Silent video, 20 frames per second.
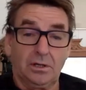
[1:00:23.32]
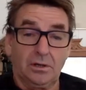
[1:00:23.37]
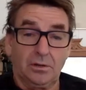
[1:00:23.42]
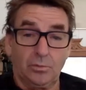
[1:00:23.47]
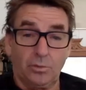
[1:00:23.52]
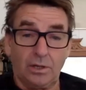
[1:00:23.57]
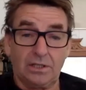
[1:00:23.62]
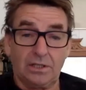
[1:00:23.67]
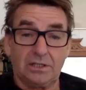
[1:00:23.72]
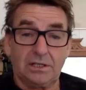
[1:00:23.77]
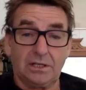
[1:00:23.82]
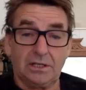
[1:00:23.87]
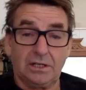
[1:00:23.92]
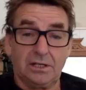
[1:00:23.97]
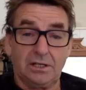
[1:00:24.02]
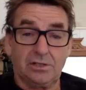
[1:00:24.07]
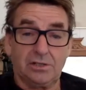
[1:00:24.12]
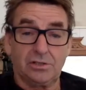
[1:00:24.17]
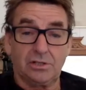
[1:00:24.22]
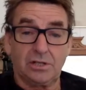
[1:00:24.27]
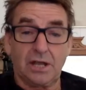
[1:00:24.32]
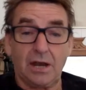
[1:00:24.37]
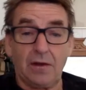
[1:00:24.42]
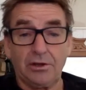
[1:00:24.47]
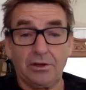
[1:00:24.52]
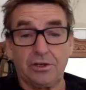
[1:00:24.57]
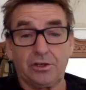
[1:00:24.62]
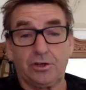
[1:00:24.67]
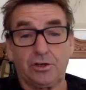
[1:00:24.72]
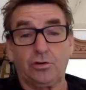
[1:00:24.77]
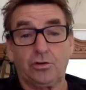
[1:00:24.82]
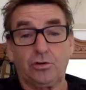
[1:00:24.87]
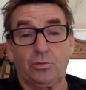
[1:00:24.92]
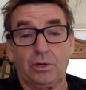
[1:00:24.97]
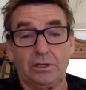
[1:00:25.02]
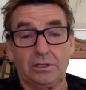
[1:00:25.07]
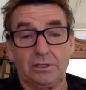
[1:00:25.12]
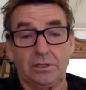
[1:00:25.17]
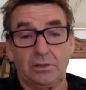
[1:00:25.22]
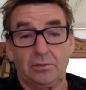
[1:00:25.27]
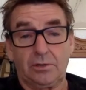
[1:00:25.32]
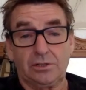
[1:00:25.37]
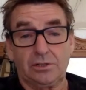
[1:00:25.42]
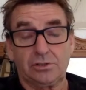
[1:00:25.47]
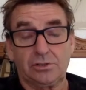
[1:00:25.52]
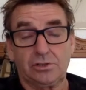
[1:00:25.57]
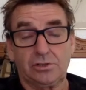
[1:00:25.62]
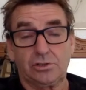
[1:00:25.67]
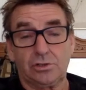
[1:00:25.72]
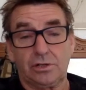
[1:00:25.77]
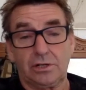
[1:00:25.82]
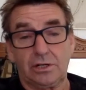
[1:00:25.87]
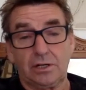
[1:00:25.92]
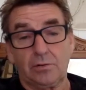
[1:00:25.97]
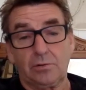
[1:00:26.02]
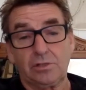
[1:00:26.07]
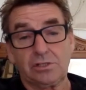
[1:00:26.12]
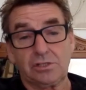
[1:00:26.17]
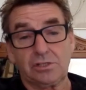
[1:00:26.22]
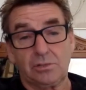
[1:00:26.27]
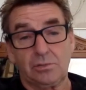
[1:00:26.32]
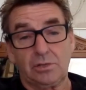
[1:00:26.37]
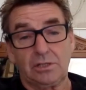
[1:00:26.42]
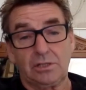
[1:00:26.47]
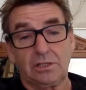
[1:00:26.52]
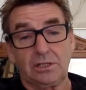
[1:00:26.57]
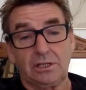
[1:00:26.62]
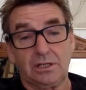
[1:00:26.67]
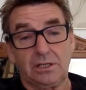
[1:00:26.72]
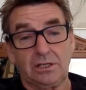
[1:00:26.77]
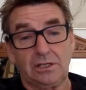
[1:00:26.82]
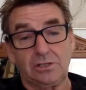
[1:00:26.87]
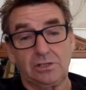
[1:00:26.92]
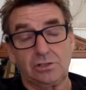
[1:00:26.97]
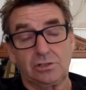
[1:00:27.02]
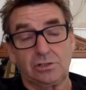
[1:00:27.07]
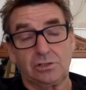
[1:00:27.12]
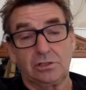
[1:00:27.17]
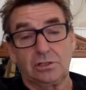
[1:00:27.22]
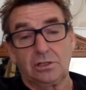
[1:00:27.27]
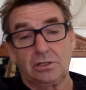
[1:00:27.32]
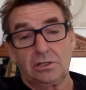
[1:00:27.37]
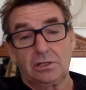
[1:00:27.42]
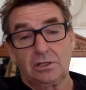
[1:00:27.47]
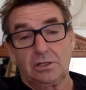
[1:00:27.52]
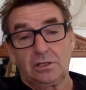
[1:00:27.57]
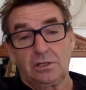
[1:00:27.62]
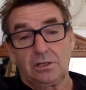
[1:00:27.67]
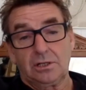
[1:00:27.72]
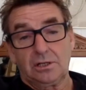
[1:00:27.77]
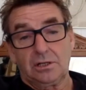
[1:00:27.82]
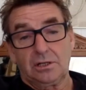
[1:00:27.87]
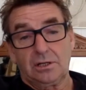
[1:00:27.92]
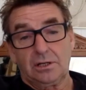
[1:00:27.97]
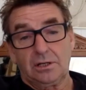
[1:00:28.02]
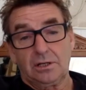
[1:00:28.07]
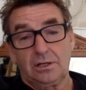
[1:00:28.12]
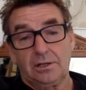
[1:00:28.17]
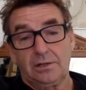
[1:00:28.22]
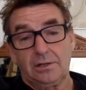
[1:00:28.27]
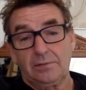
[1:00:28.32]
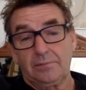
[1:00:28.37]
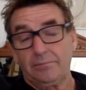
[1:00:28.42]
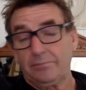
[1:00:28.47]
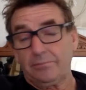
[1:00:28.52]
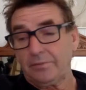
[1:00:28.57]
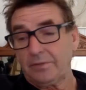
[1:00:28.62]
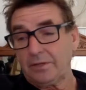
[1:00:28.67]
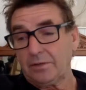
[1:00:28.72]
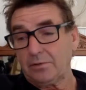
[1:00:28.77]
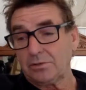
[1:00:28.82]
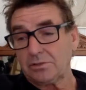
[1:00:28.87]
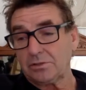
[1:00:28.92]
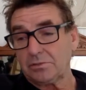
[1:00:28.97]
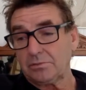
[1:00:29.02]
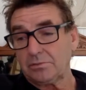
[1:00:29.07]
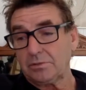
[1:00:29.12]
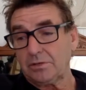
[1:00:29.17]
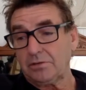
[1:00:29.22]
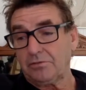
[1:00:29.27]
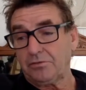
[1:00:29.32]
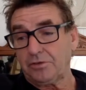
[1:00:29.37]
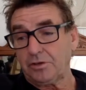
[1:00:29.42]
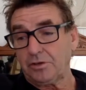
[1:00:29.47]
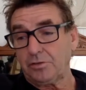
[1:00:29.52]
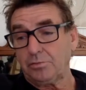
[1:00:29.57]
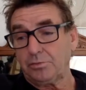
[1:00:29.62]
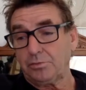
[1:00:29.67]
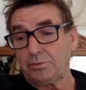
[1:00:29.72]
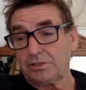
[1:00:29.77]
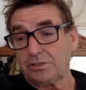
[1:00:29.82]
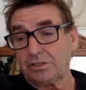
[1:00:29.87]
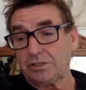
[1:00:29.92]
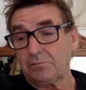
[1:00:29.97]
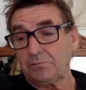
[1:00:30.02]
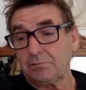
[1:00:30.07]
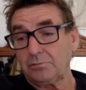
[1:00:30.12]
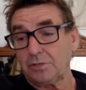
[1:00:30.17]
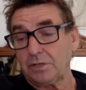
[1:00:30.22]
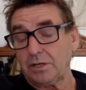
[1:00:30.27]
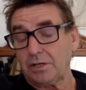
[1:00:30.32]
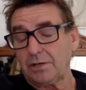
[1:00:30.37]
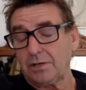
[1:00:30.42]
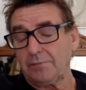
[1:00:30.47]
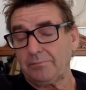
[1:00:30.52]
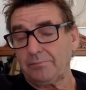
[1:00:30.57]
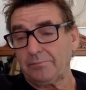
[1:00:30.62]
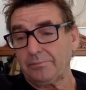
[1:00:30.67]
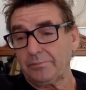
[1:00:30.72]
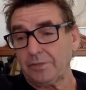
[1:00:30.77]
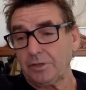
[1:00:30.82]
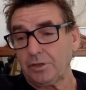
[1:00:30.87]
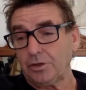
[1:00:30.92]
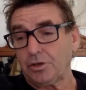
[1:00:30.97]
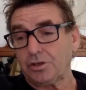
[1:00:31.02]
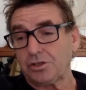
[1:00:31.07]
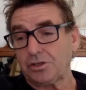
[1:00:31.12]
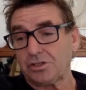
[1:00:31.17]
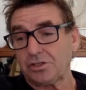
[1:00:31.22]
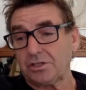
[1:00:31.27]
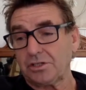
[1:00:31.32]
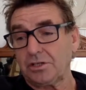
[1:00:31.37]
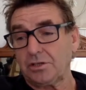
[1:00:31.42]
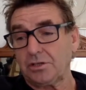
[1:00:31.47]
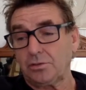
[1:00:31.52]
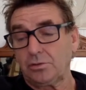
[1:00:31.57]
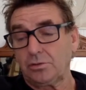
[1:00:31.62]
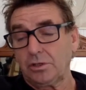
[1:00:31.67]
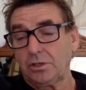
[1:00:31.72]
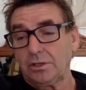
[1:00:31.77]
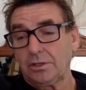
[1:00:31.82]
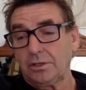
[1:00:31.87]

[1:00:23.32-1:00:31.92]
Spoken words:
went there injured. Harry Kewell went there injured. John Aloisi went there injured. There was a few. Lucas Neal